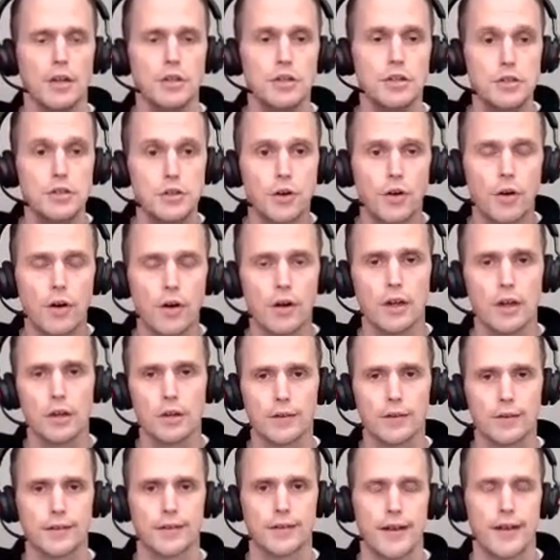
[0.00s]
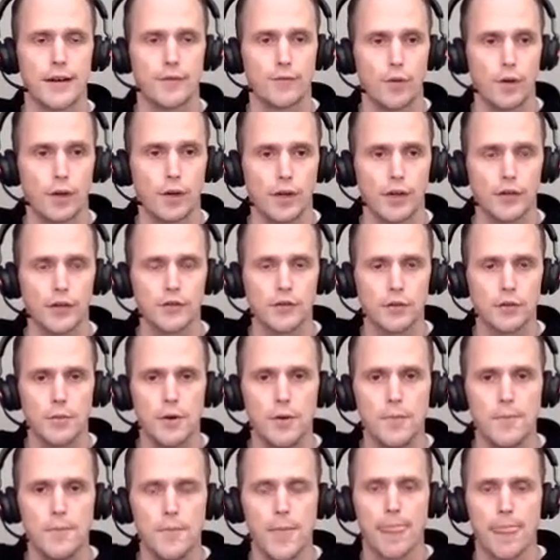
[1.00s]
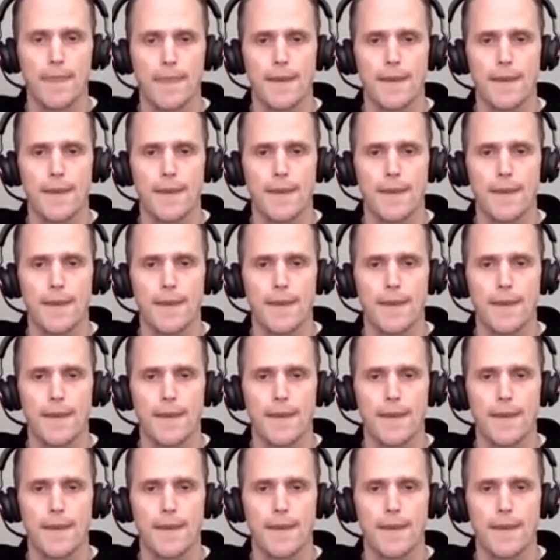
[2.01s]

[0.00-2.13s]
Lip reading: journey looks like for a customer.